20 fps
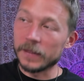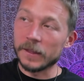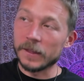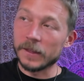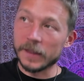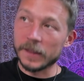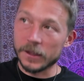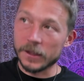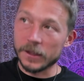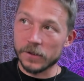
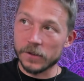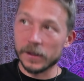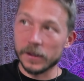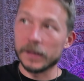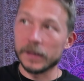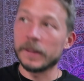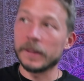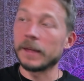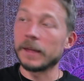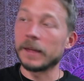Sixth string at
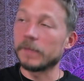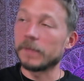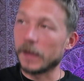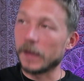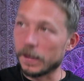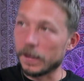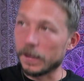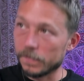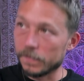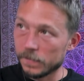the same
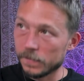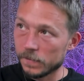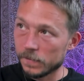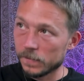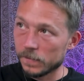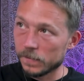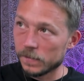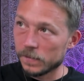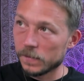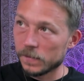time.
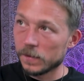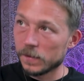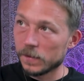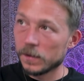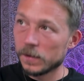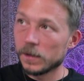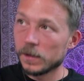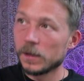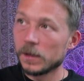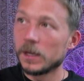
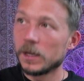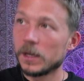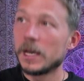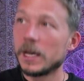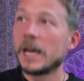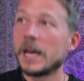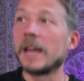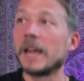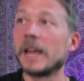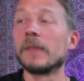
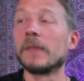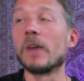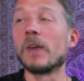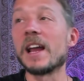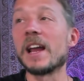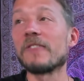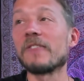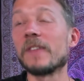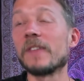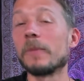And then right
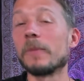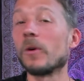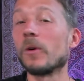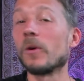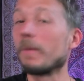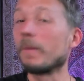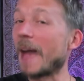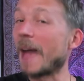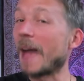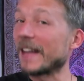after that, I'm
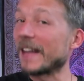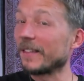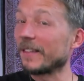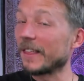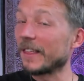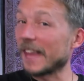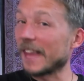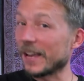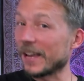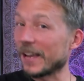going back to the
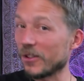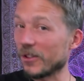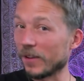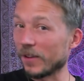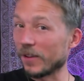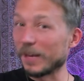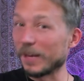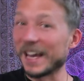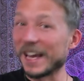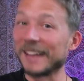second
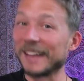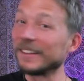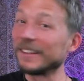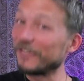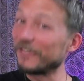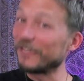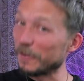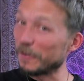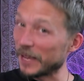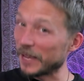string, but I gotta
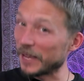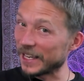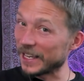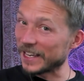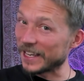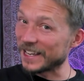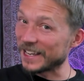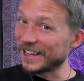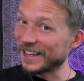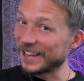lift the pinky.